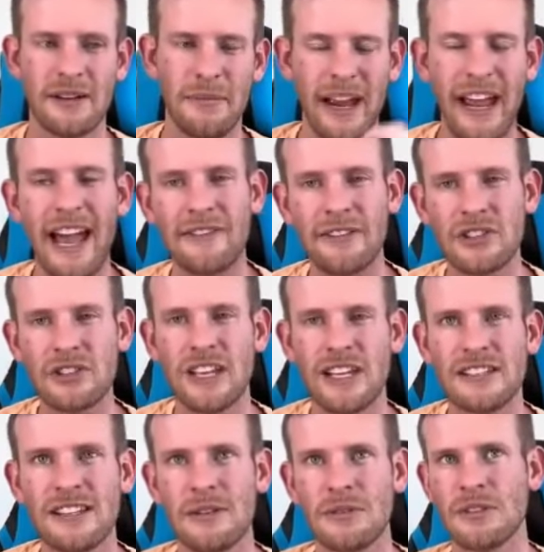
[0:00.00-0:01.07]
My average
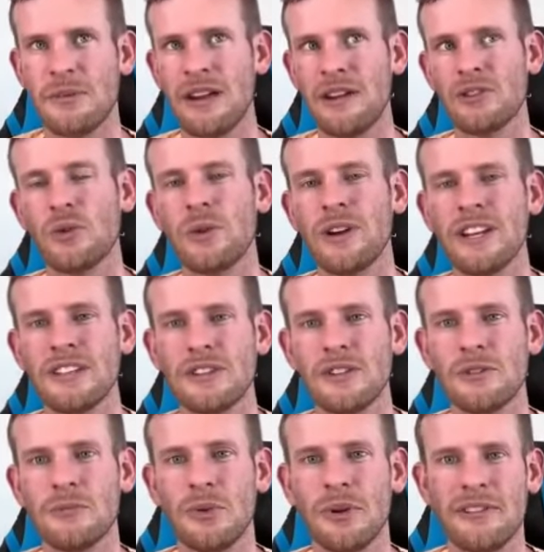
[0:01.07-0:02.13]
last year was about
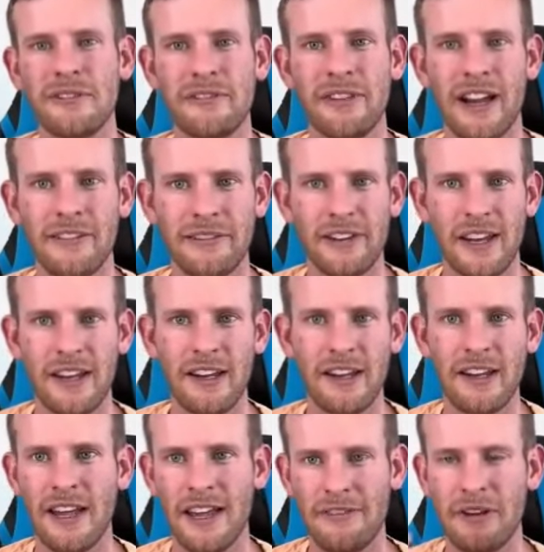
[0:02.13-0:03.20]

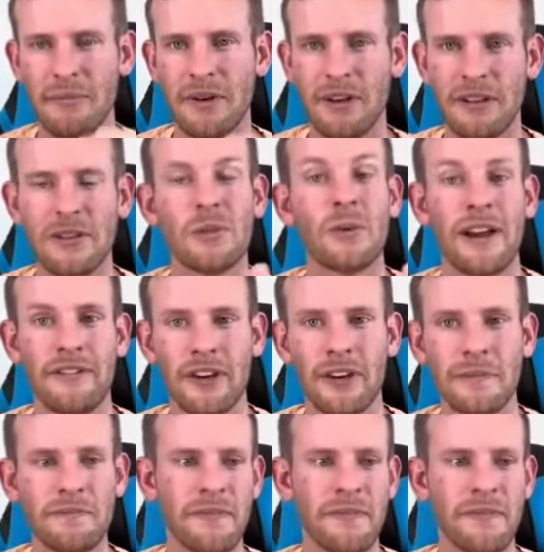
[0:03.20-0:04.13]
22.5K every month revenue.